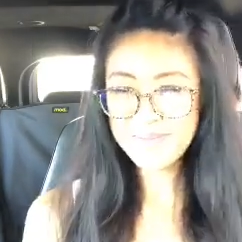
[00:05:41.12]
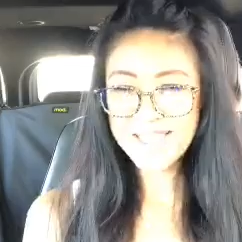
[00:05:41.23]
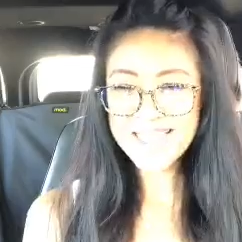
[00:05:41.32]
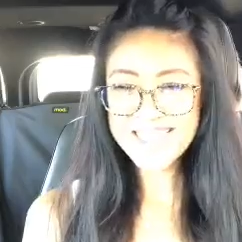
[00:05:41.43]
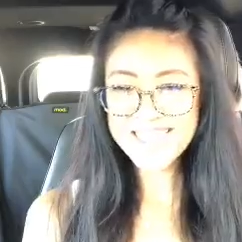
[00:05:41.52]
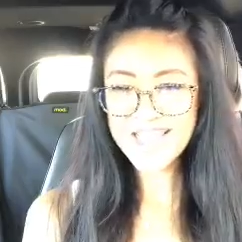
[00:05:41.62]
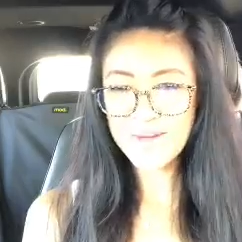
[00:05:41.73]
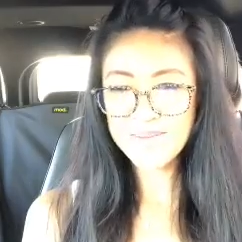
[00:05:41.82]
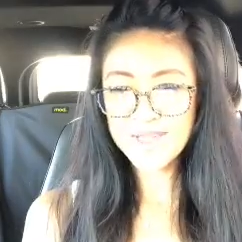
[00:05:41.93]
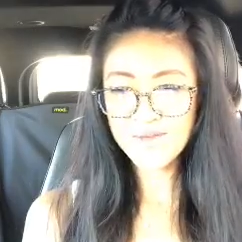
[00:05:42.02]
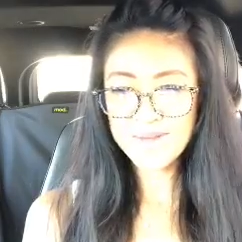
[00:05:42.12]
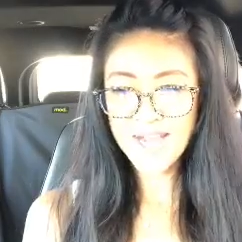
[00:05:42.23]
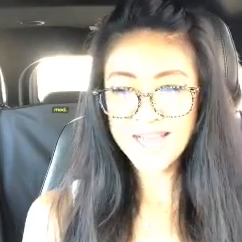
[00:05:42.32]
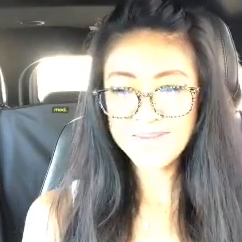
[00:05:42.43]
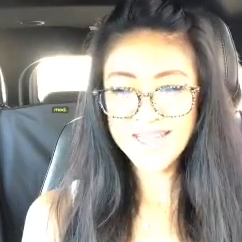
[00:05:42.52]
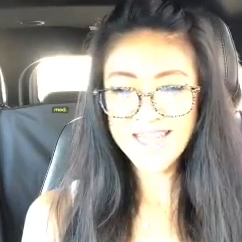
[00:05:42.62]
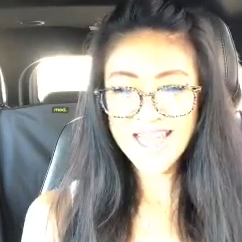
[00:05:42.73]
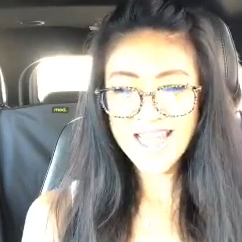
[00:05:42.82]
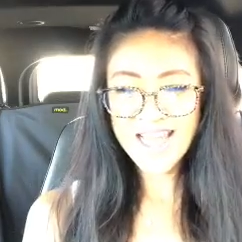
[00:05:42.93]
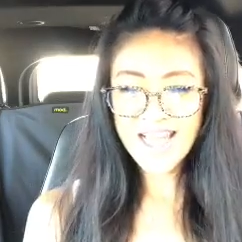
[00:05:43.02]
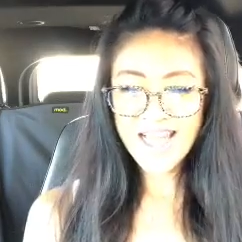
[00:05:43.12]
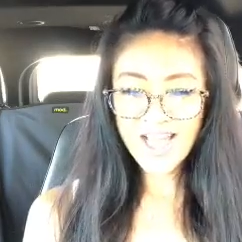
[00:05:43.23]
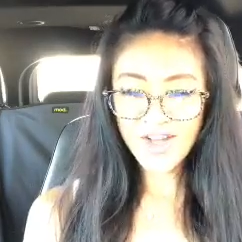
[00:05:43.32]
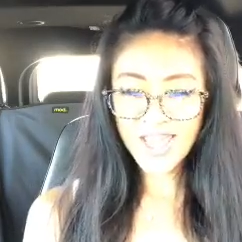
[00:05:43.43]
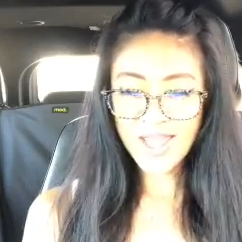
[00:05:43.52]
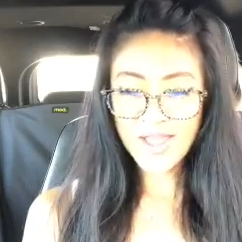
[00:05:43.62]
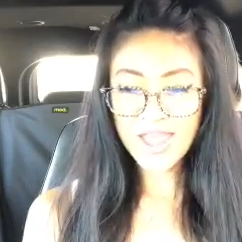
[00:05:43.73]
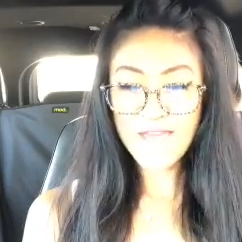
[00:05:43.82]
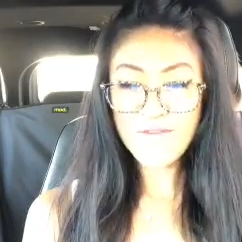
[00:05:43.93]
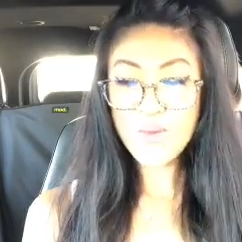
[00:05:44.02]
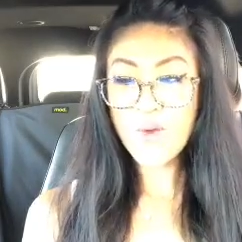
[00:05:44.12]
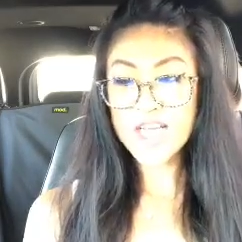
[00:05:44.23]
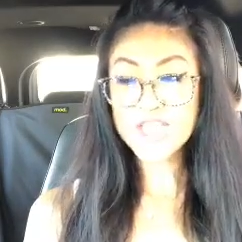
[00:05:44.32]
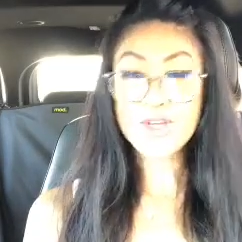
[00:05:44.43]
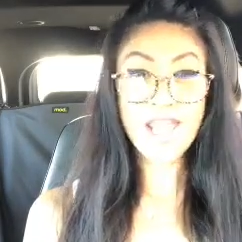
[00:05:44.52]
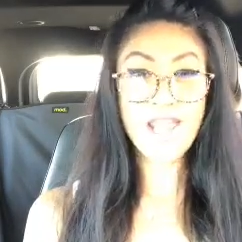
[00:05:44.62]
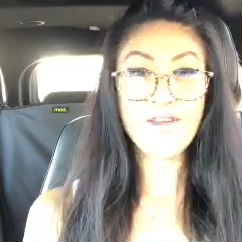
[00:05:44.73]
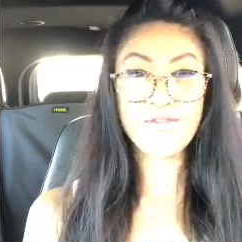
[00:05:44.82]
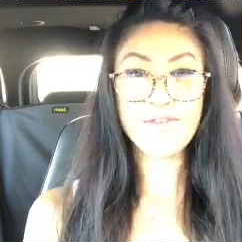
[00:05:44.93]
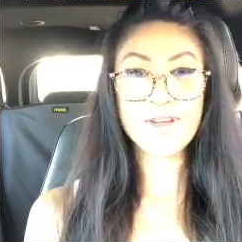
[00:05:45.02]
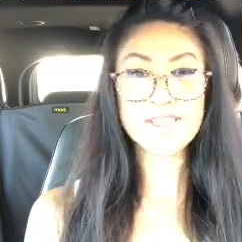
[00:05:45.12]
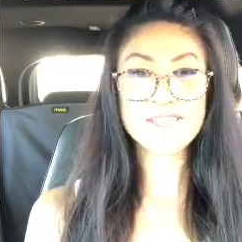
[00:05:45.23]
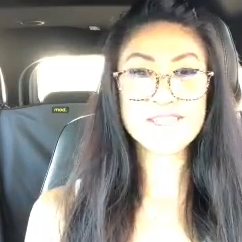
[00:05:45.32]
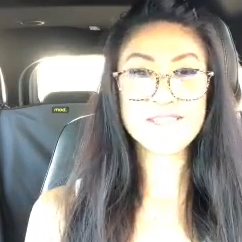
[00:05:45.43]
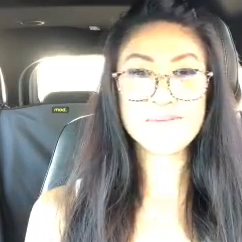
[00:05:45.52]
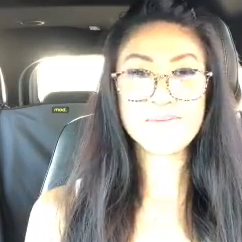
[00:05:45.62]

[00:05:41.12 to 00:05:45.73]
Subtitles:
Please tell me, remind me. Okay, if you wash your hair first.